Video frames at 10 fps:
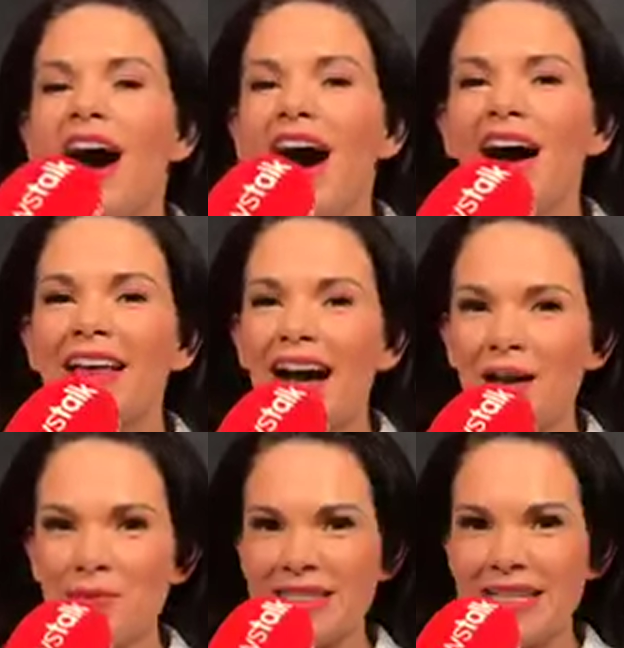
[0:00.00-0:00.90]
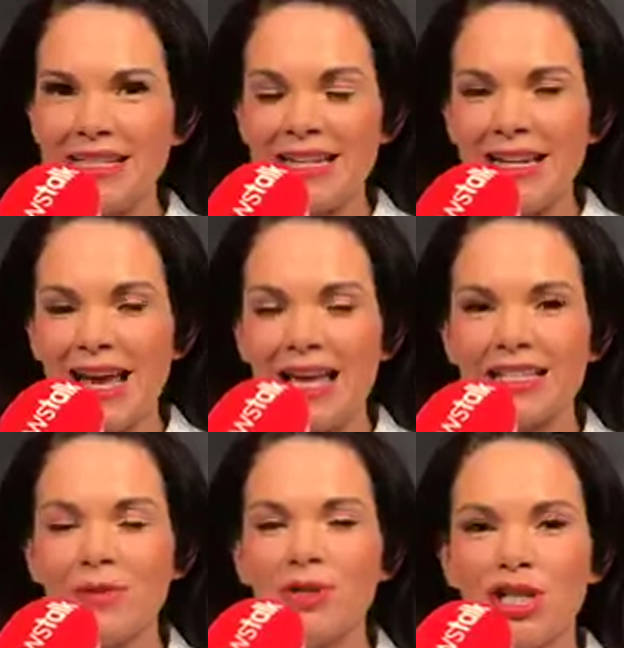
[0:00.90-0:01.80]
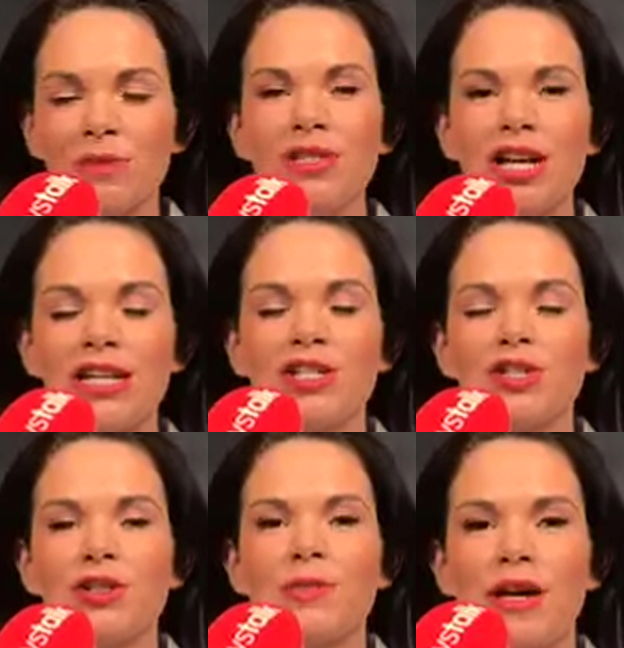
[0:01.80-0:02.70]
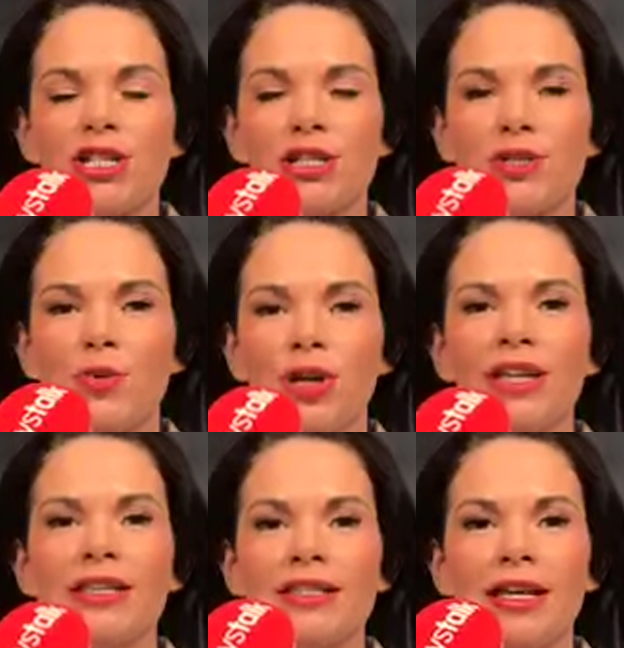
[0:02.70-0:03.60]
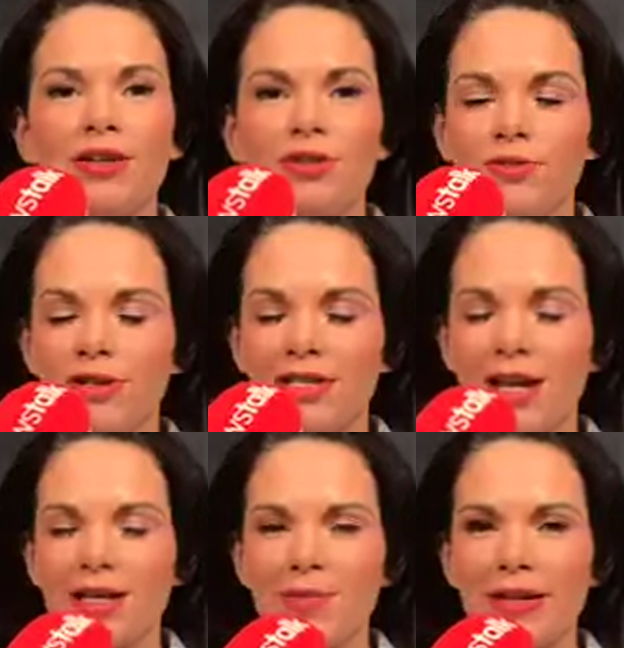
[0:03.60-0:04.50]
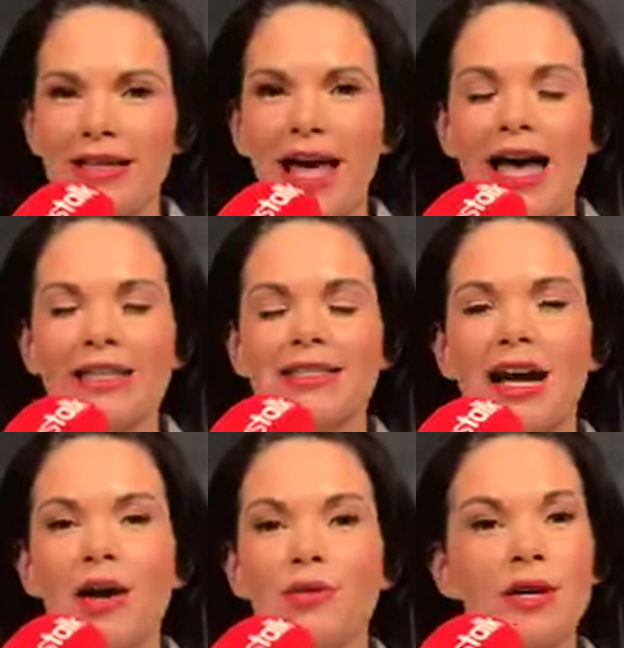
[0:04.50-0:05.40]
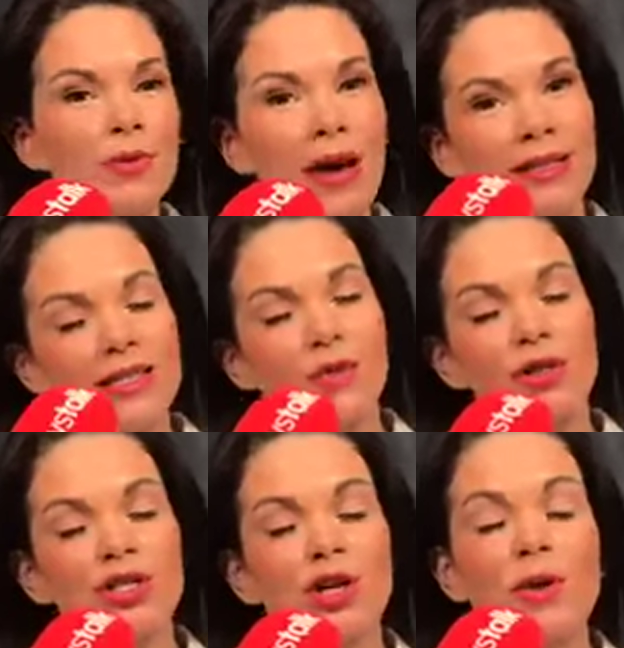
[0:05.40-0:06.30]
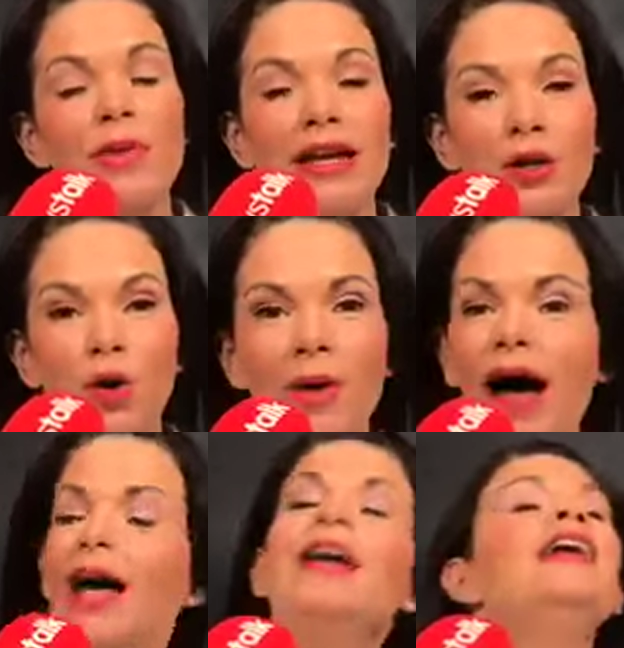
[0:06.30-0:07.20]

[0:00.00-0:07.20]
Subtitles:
Hi, I'm Celine Daly and I'm a dermatology nurse specialist working in Sligo University Hospital. And I was on my pad this morning talking about melanoma.